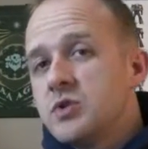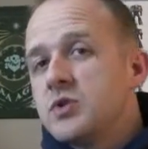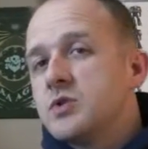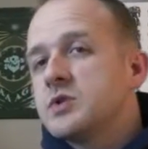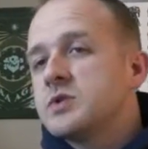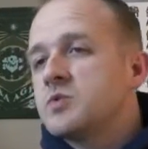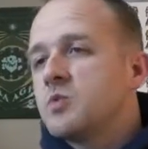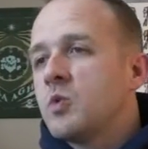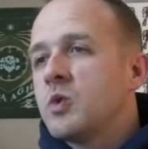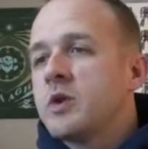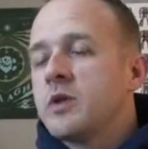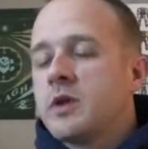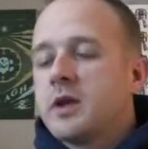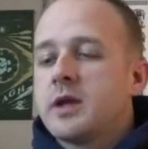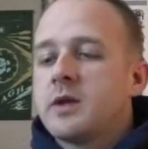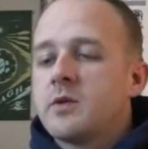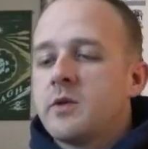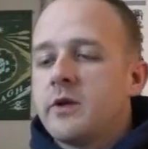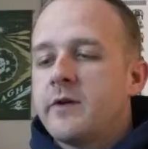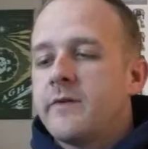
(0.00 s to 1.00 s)
It was one
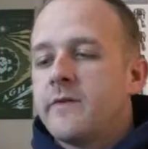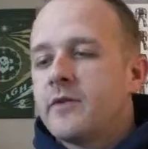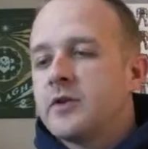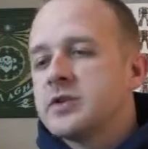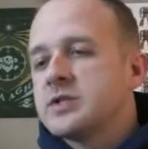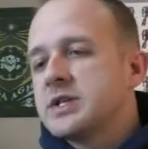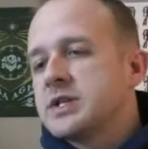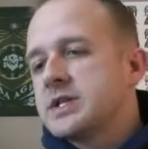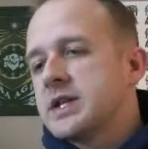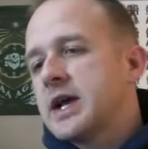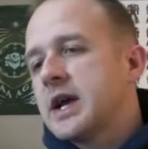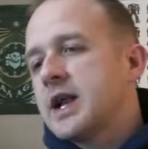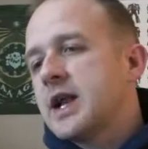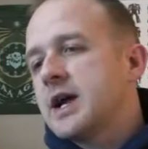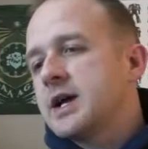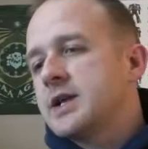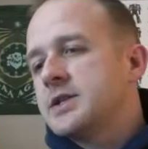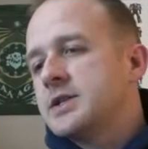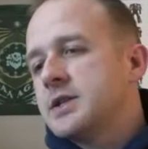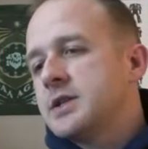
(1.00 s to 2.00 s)
of the first things I
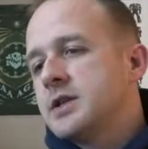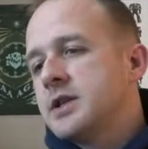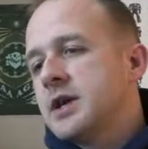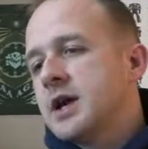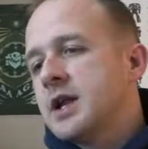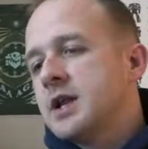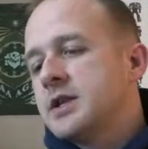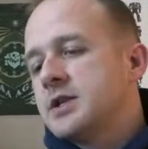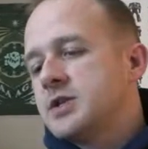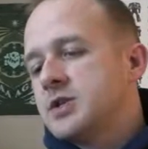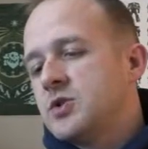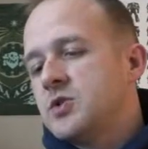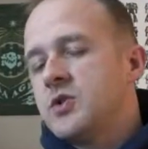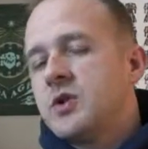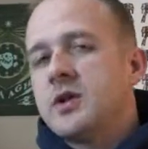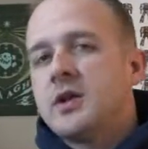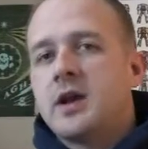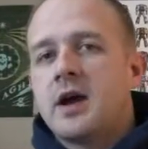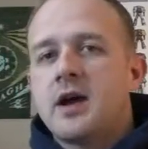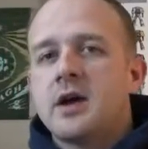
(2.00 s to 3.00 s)
got into,
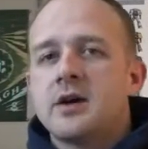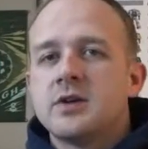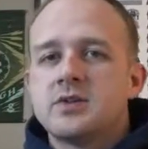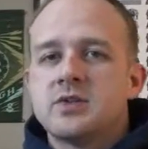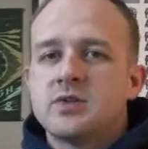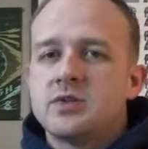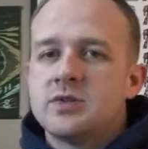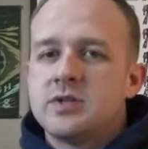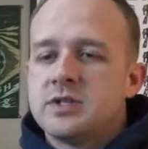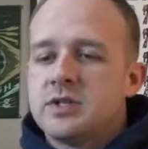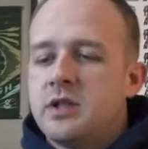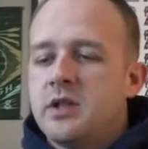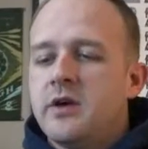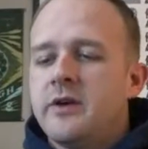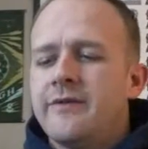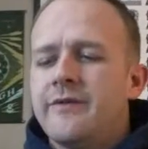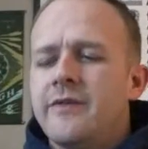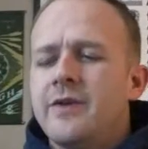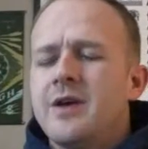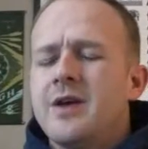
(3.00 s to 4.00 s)
and I also just
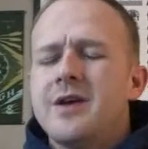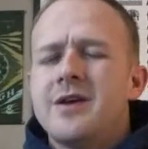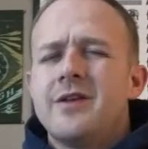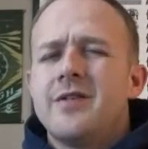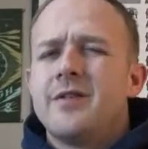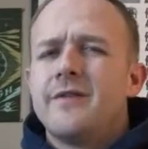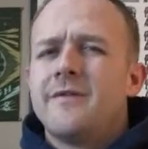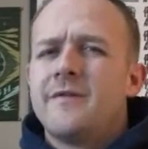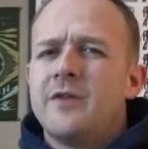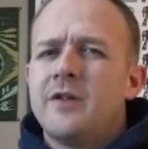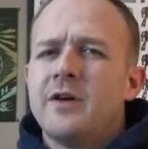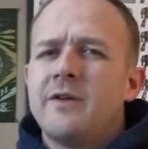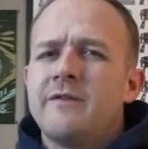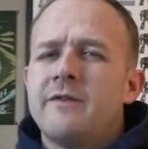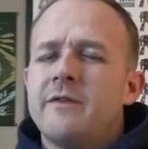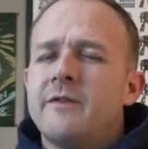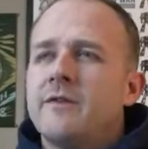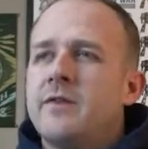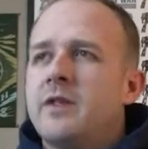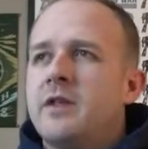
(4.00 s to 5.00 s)
love the fluff
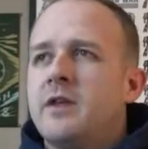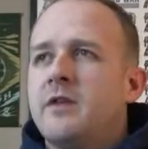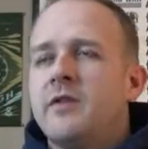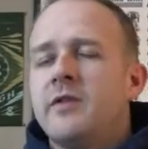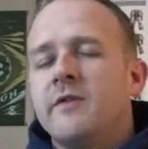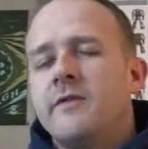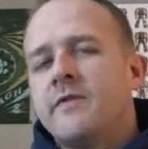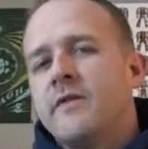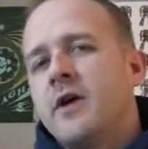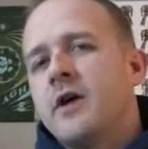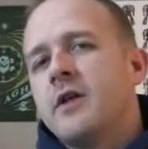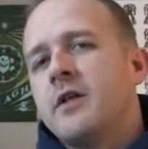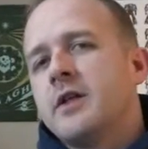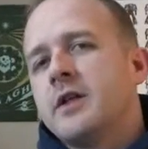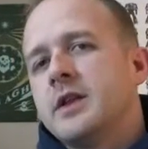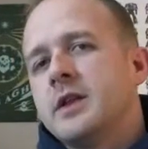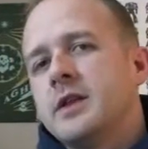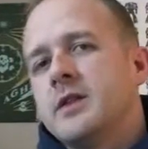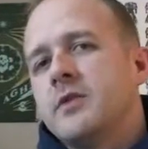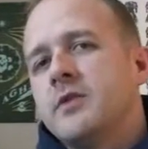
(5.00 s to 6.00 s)
of the
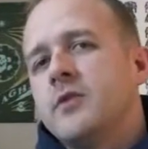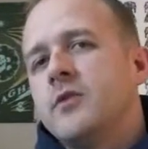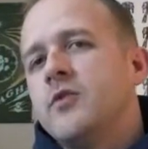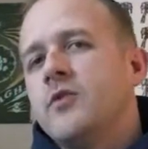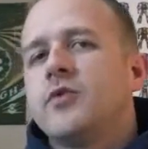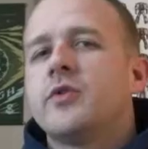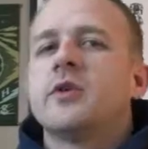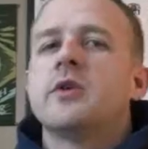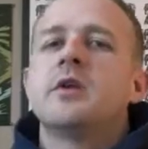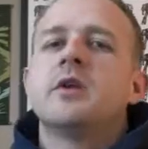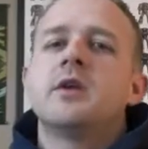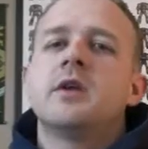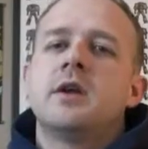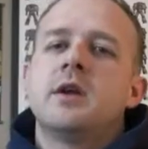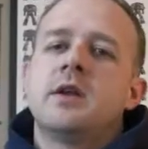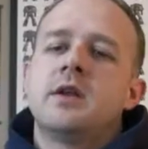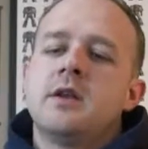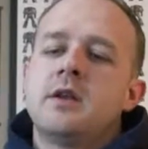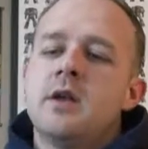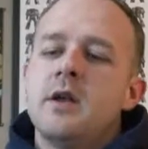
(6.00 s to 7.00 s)
Fallen and Luther
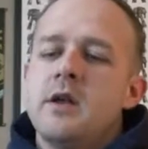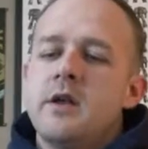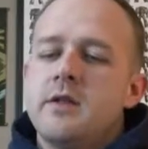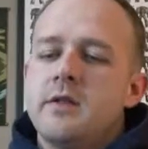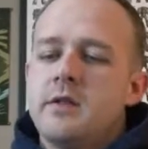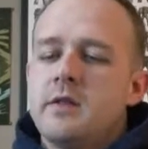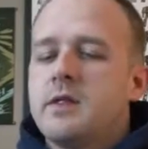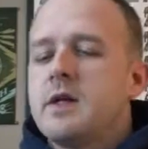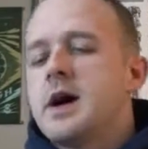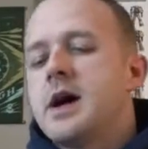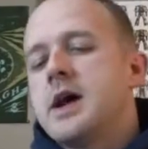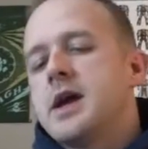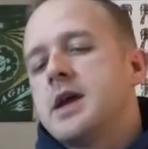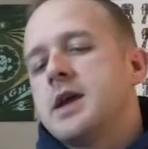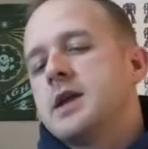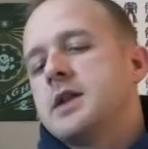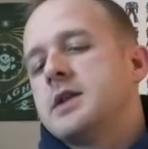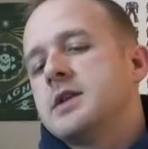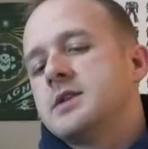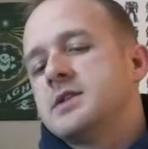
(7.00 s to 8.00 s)
and the
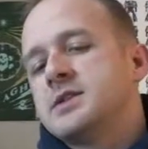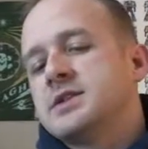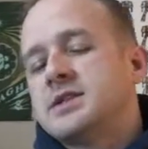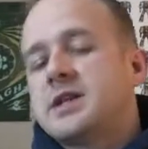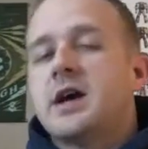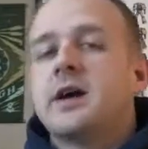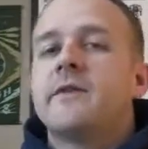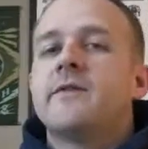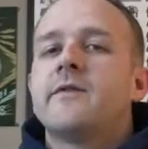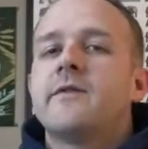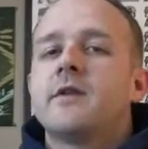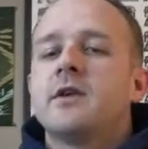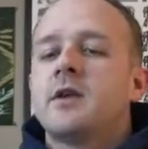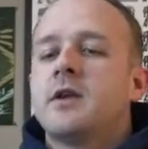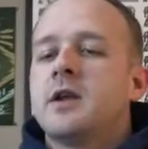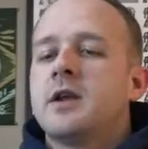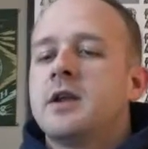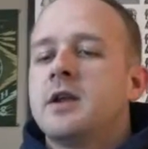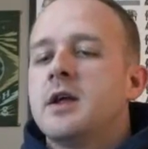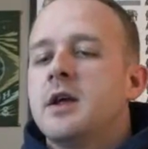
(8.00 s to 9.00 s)
Lion and Cypher,
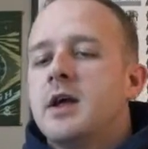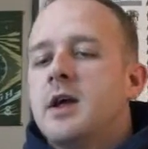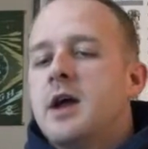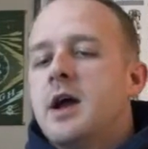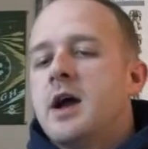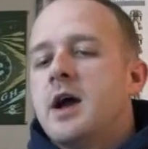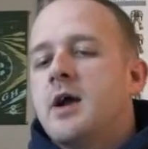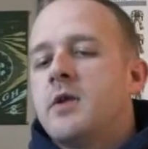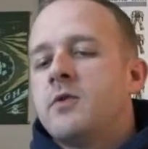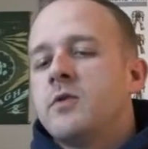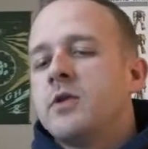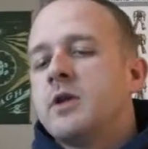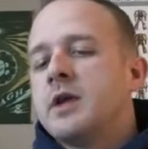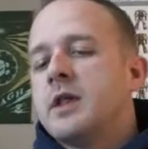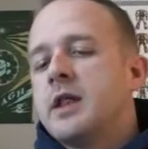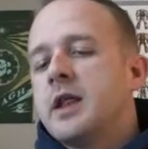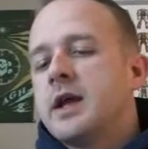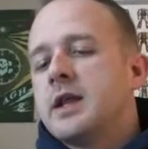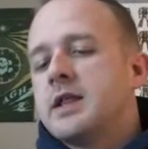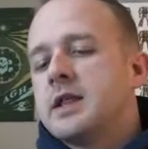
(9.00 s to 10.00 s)
and I really
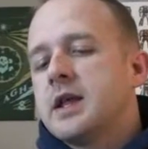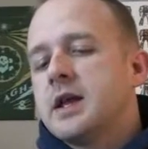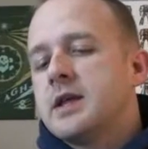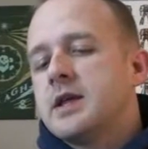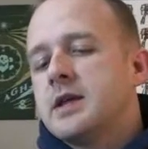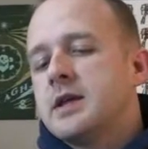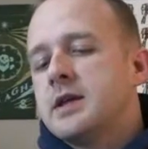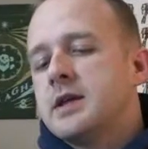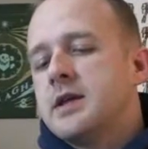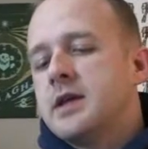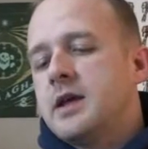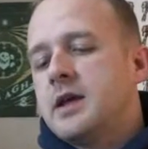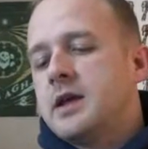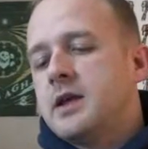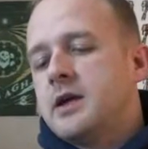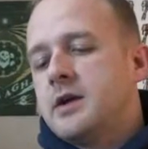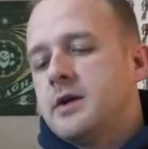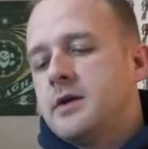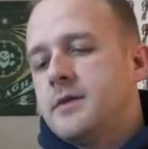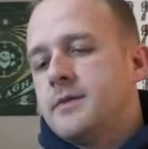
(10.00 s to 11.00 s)
like the idea
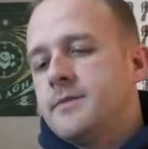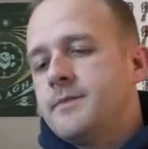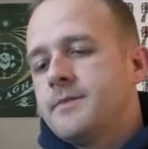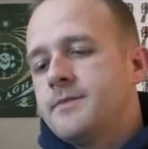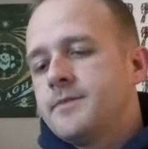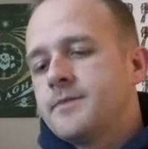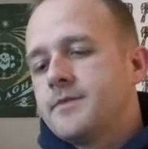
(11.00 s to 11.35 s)
that